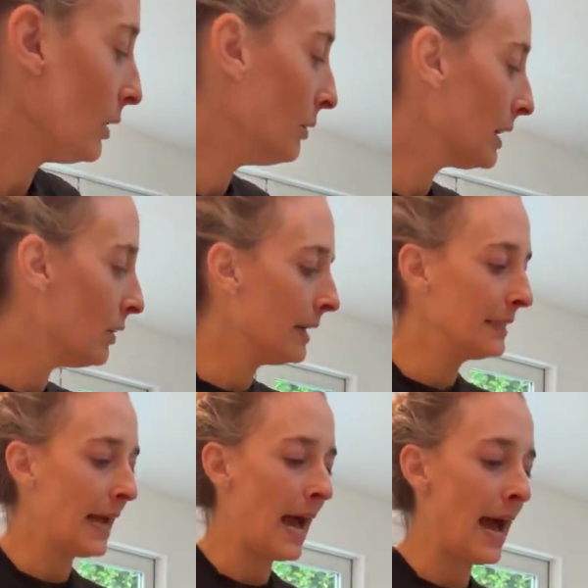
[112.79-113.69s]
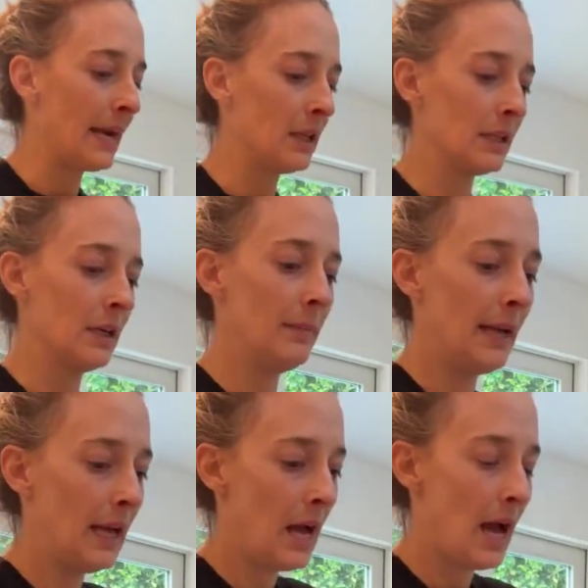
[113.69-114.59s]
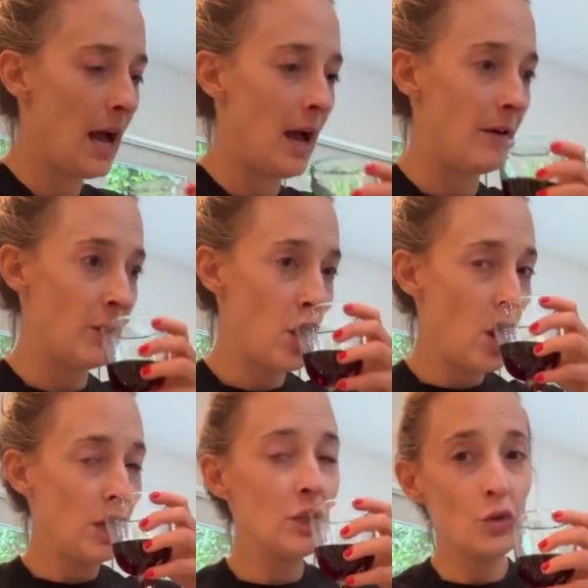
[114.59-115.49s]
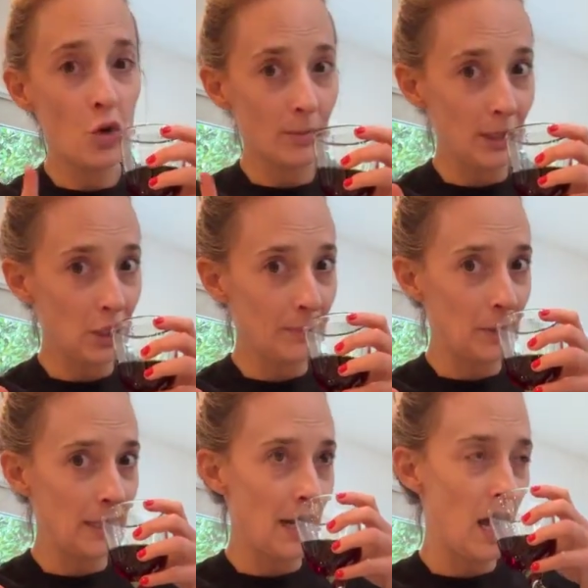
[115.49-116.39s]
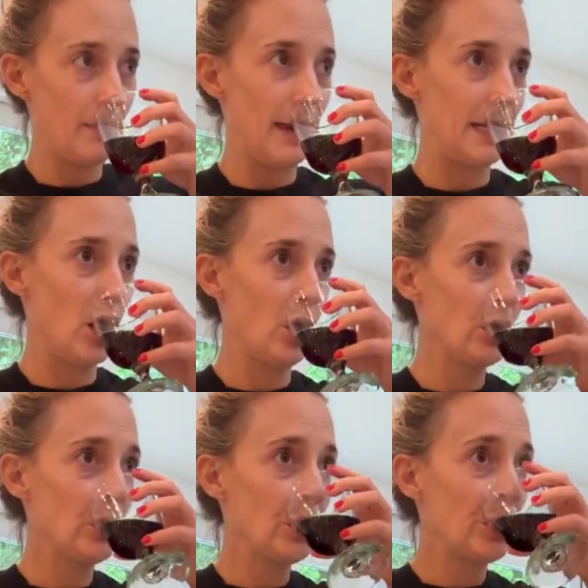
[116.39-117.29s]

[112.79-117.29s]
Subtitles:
We're going to add a little bit of, normally you could put in a jalapeno.